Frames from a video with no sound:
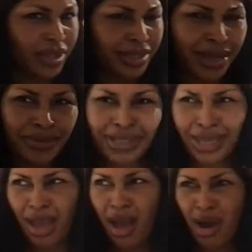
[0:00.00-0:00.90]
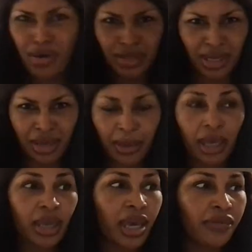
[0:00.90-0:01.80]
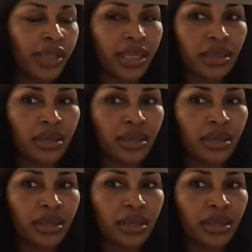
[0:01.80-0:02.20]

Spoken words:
And I was like, hold up, I have like,